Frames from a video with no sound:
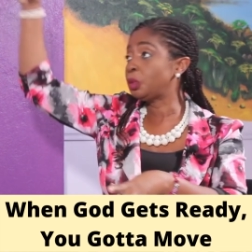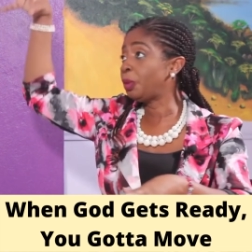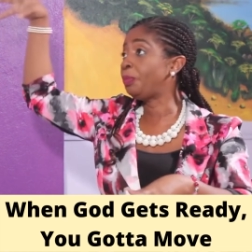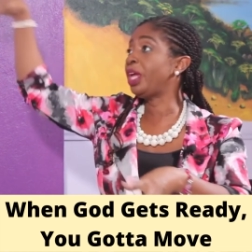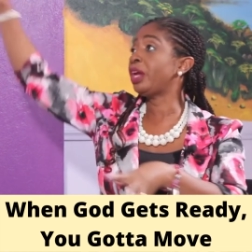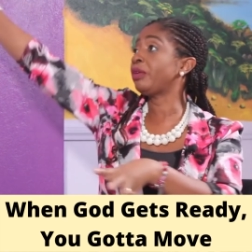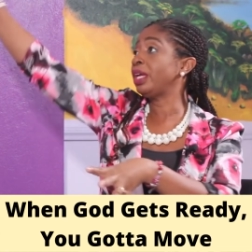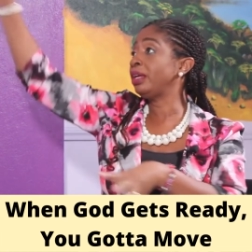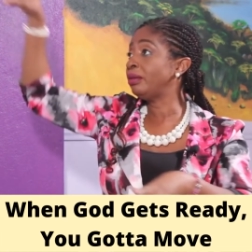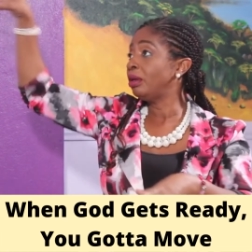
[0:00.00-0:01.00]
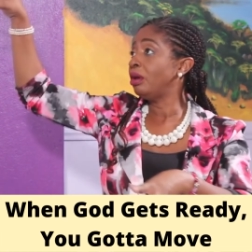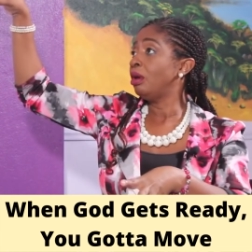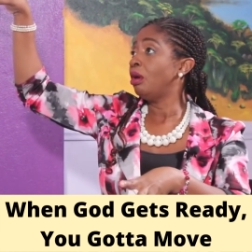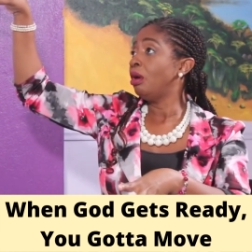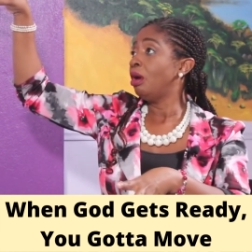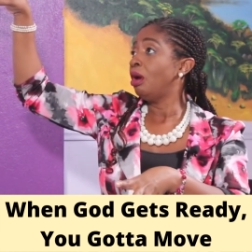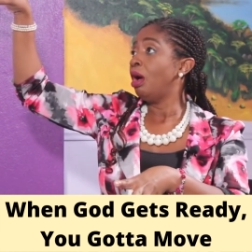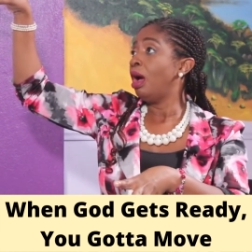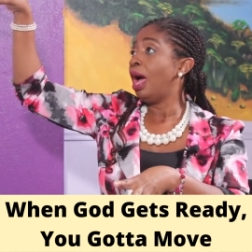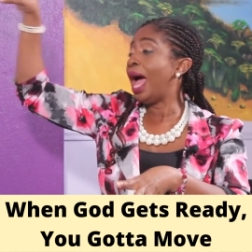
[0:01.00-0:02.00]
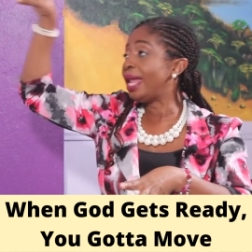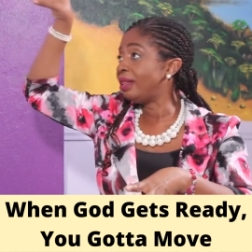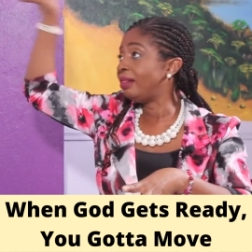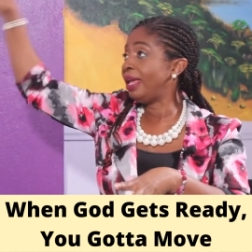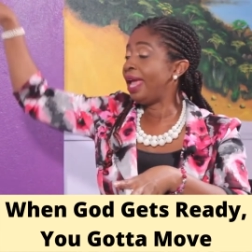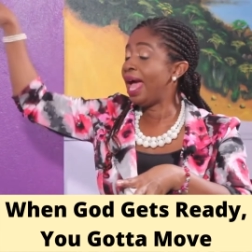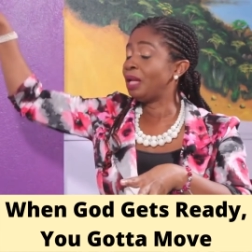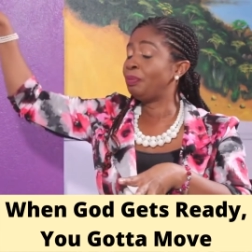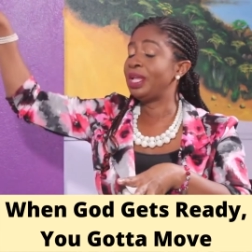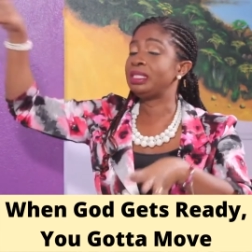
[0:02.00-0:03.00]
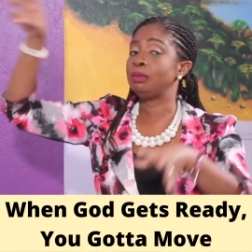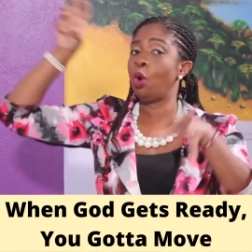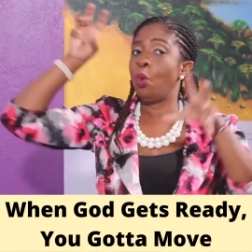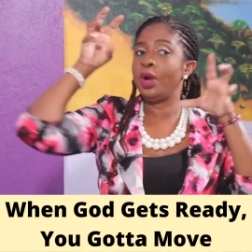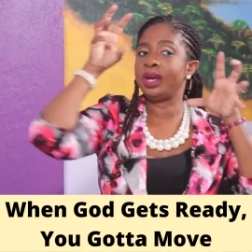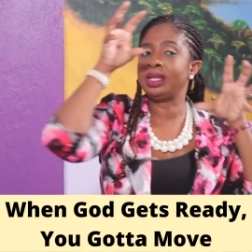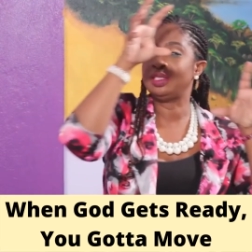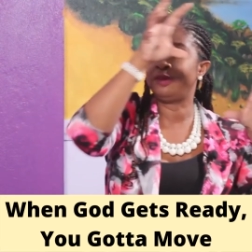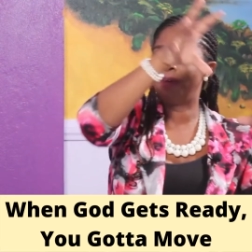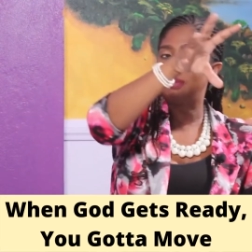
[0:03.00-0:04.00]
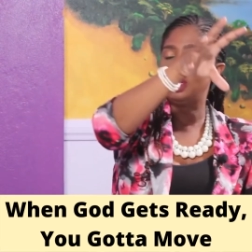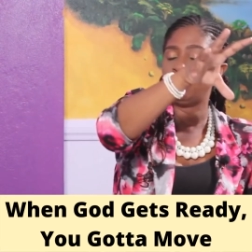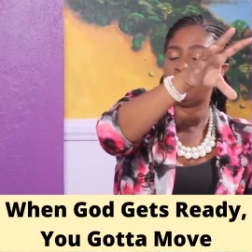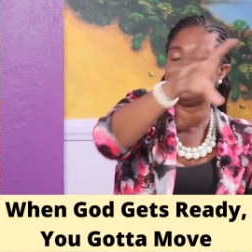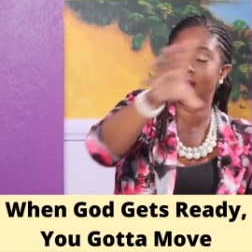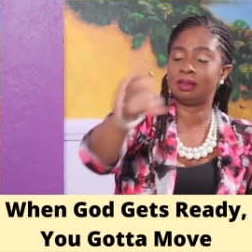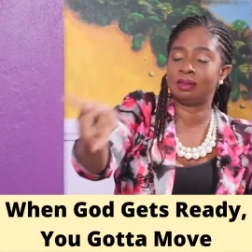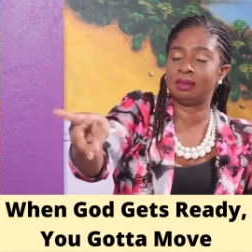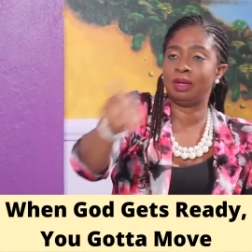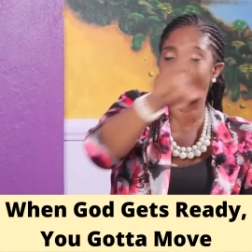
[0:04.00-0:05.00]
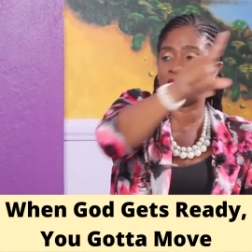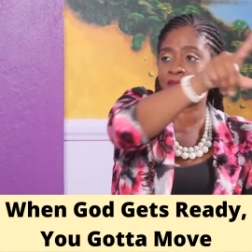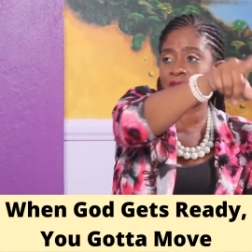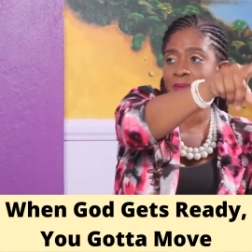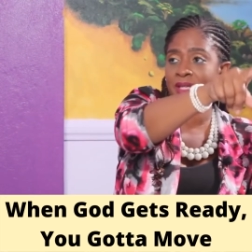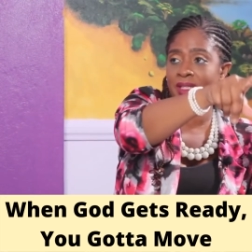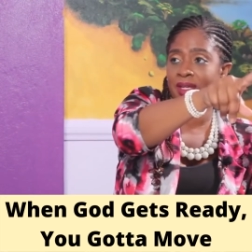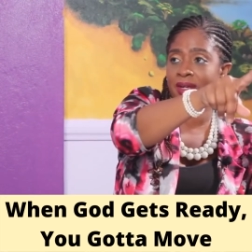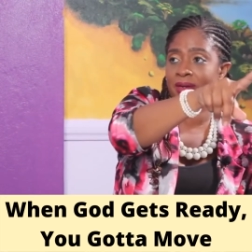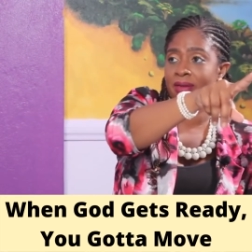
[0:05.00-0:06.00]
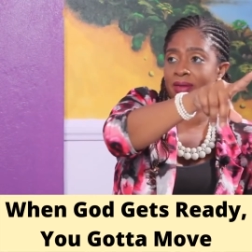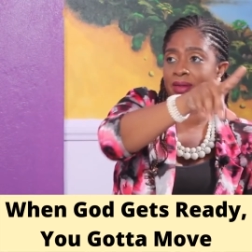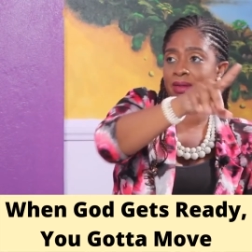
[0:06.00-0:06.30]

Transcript: Yes, preparing. And they had plenty, but where his family was, there was a famine there.